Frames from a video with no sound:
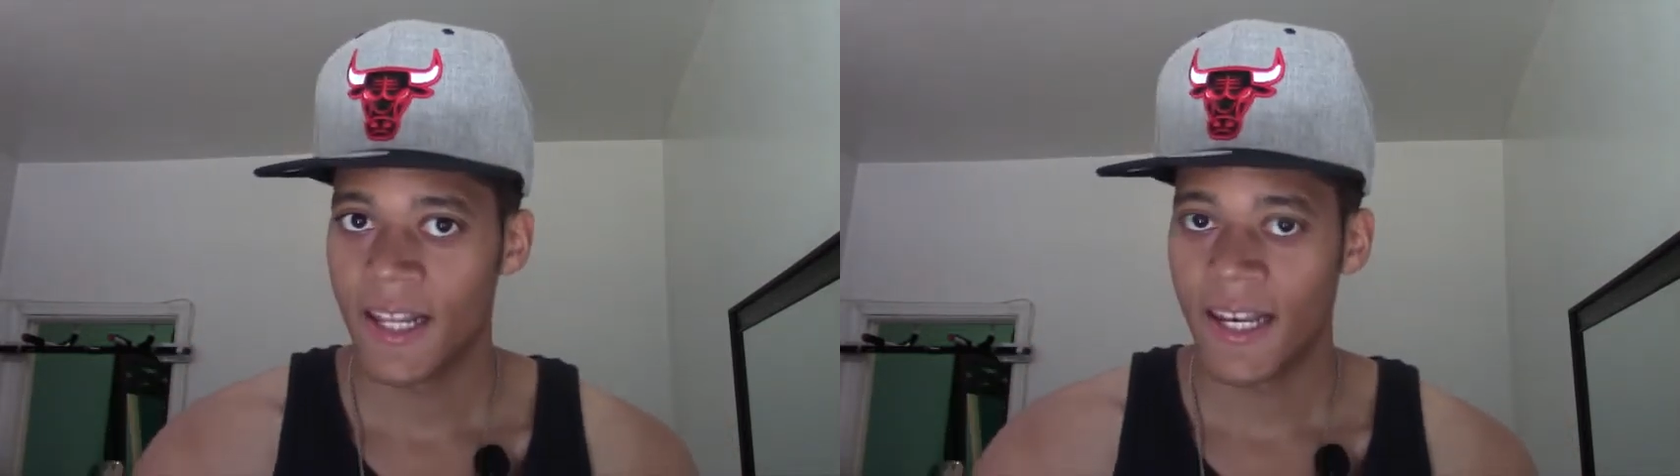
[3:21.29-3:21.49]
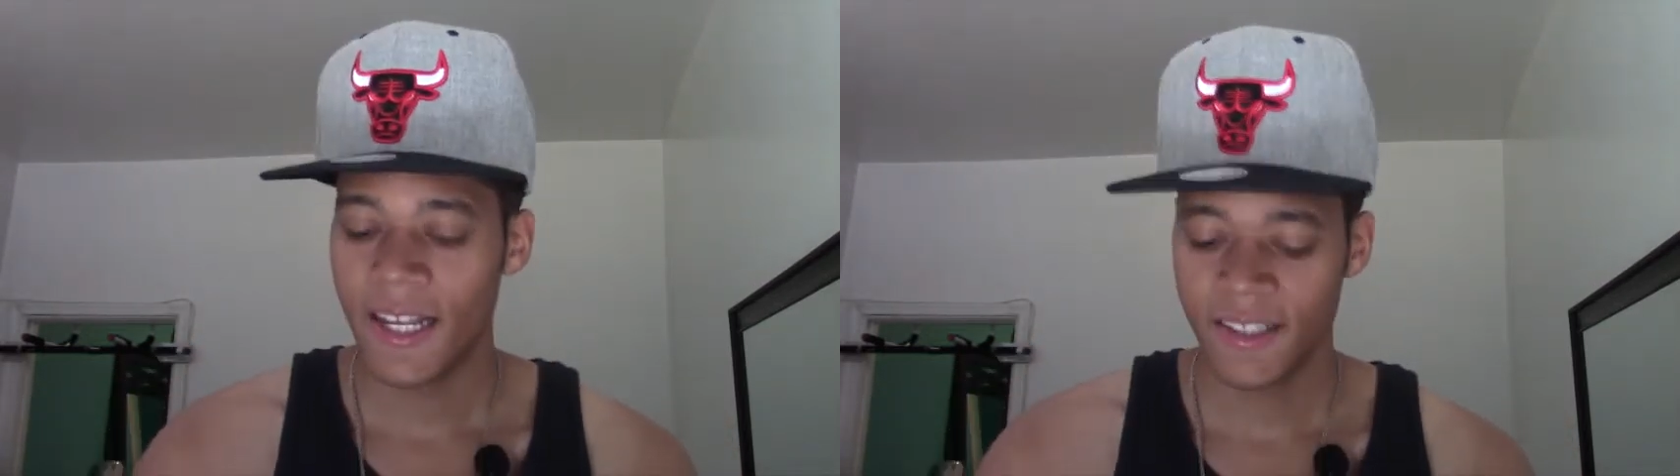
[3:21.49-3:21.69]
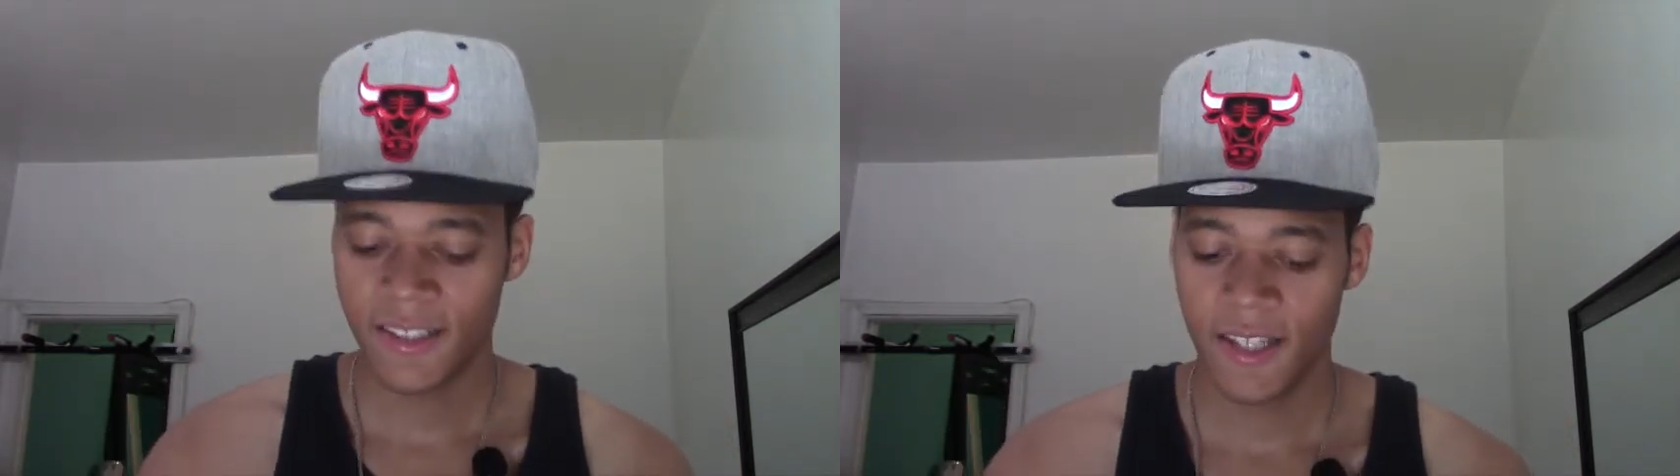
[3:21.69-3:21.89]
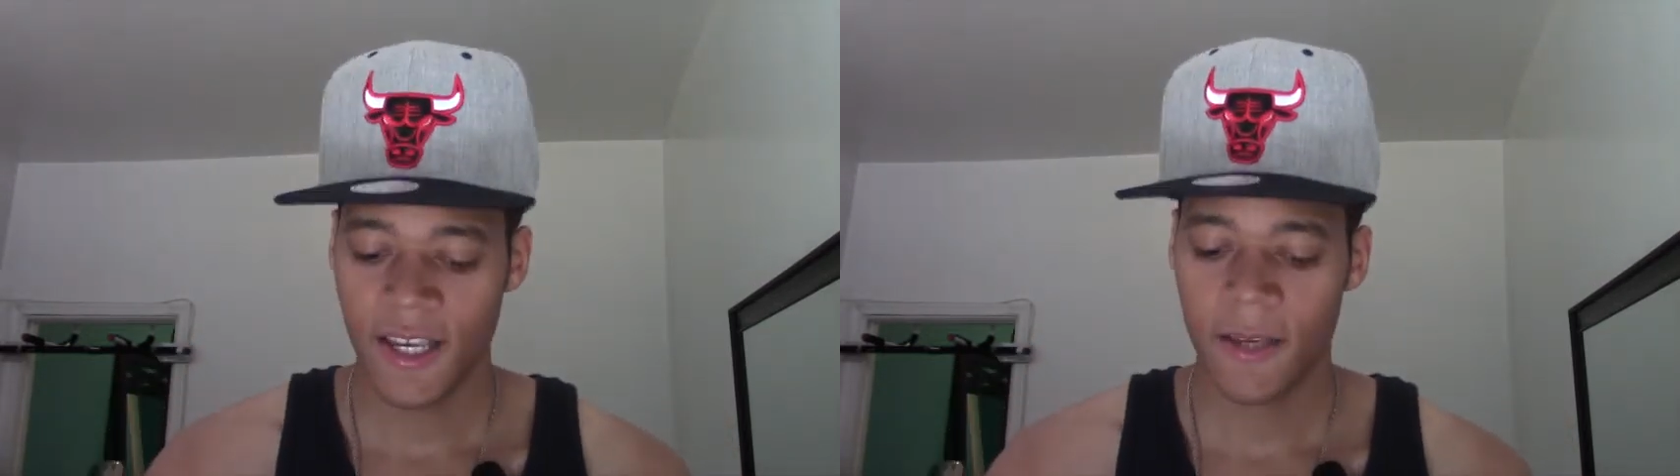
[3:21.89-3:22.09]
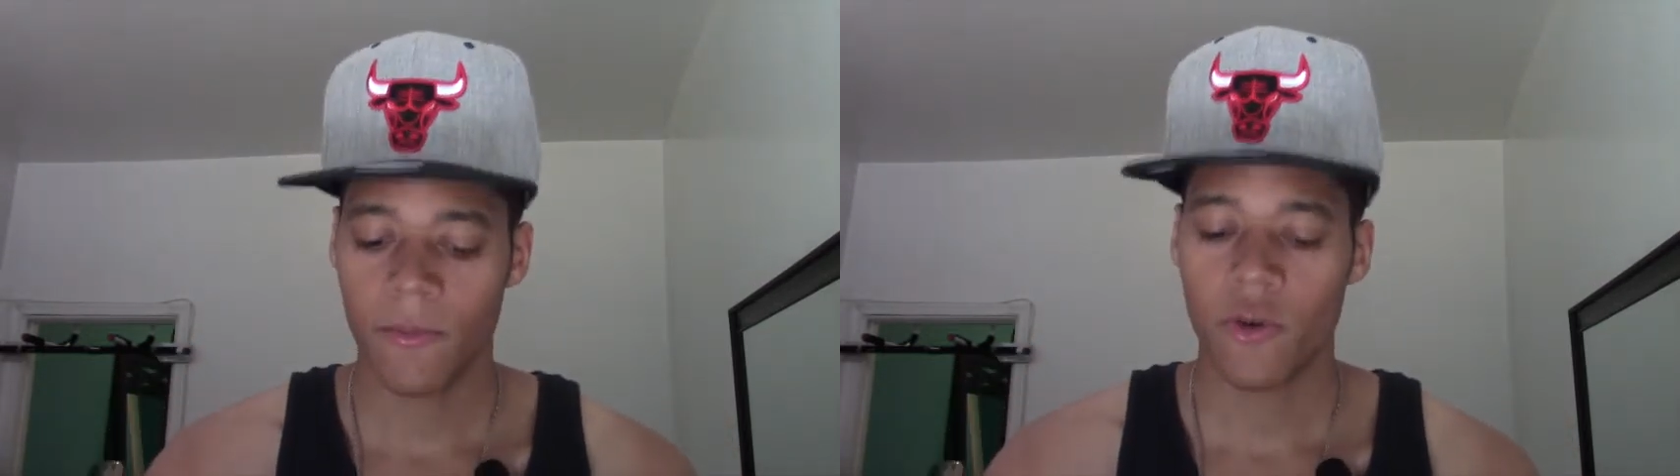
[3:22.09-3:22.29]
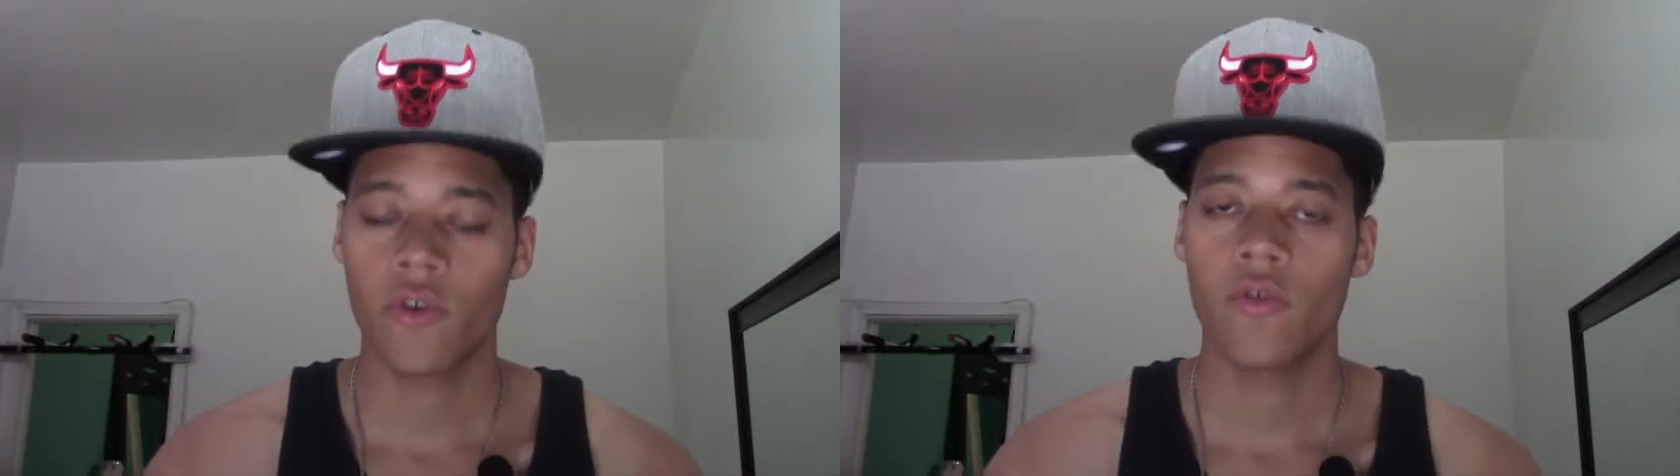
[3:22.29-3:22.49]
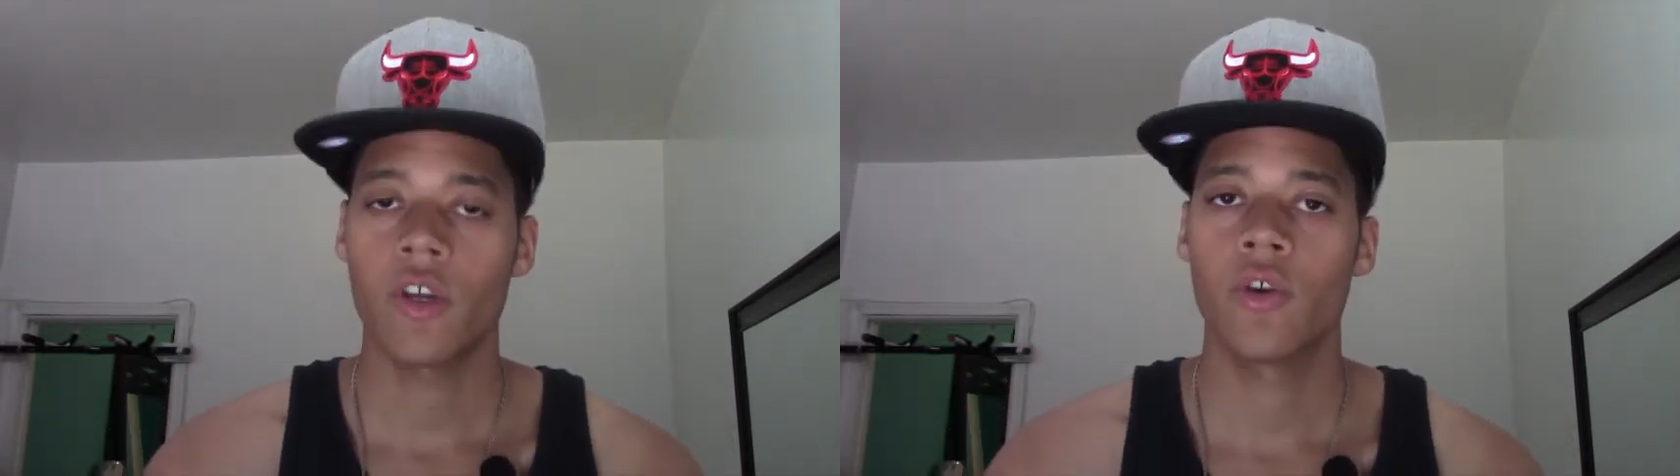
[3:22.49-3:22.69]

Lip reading: let's say Mercury